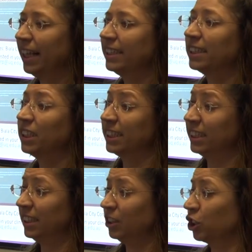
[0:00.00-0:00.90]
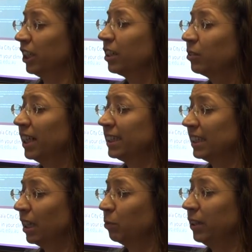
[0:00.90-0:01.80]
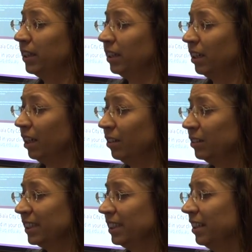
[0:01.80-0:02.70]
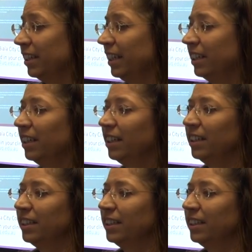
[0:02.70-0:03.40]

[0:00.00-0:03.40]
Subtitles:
That's just a trick that's done with the holes in the thing.